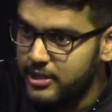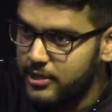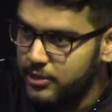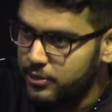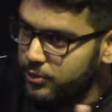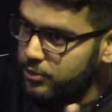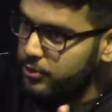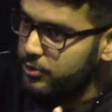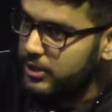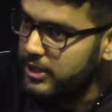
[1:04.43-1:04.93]

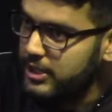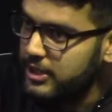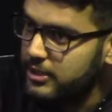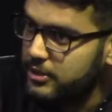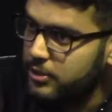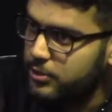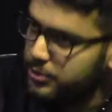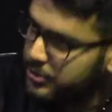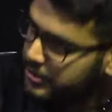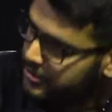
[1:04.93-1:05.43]
Ruh
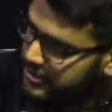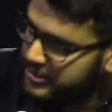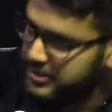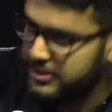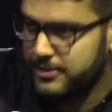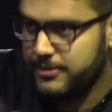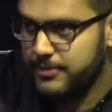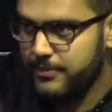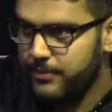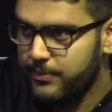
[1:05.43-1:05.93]

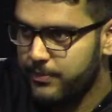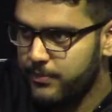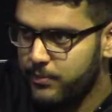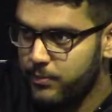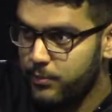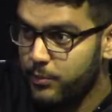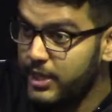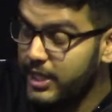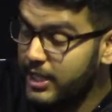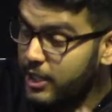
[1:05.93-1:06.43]
al-Qudus.
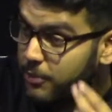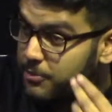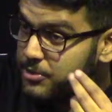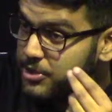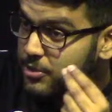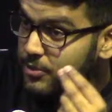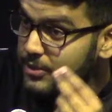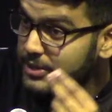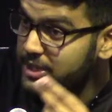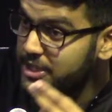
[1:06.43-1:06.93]
We helped
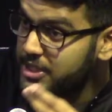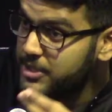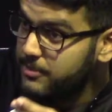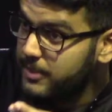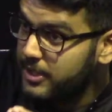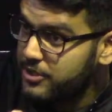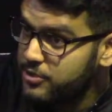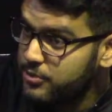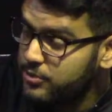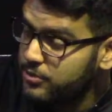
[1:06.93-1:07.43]
you with the
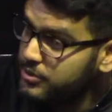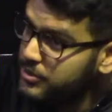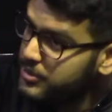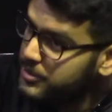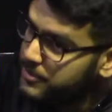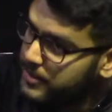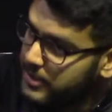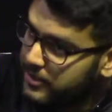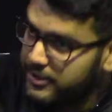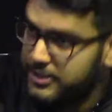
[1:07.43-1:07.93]
special
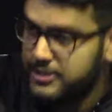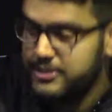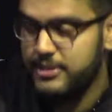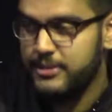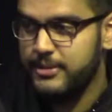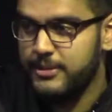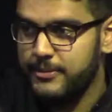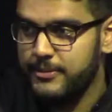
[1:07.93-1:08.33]
Spirit.